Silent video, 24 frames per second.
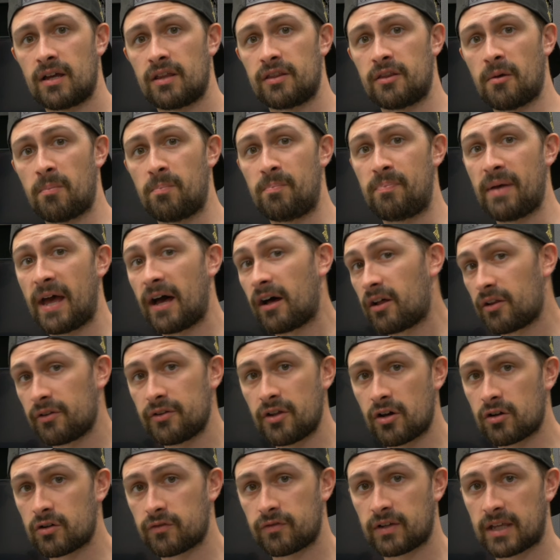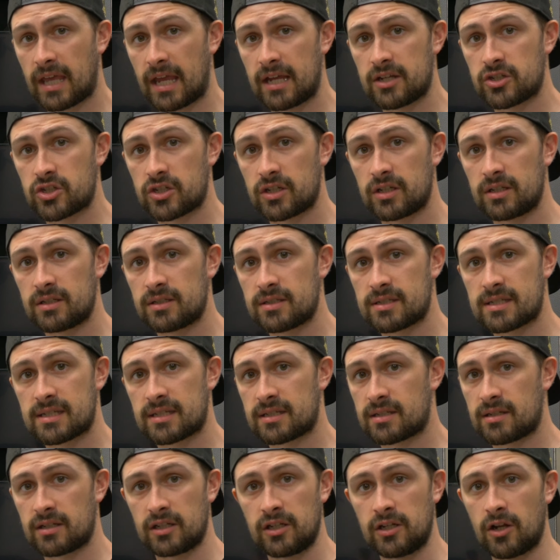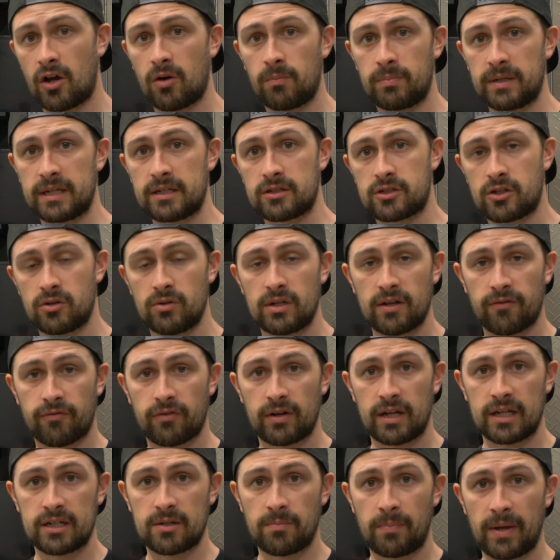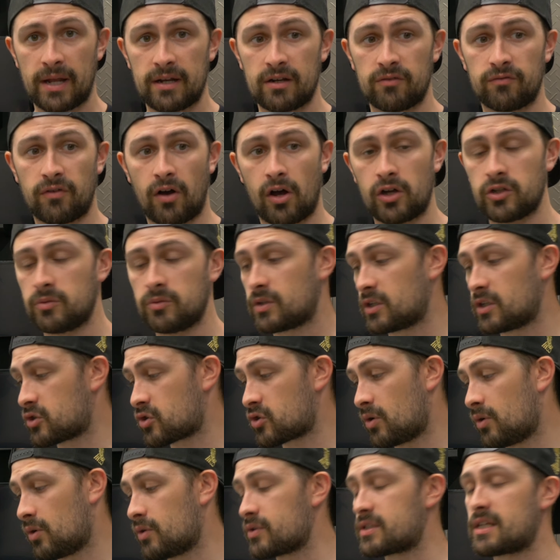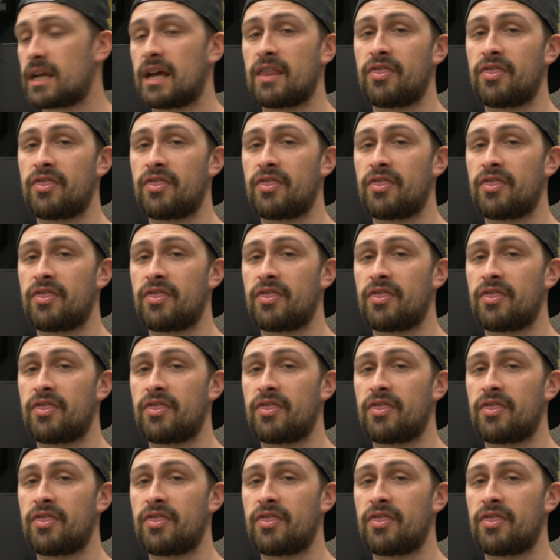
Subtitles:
The bell notifications, you know, being two different independent volume controls,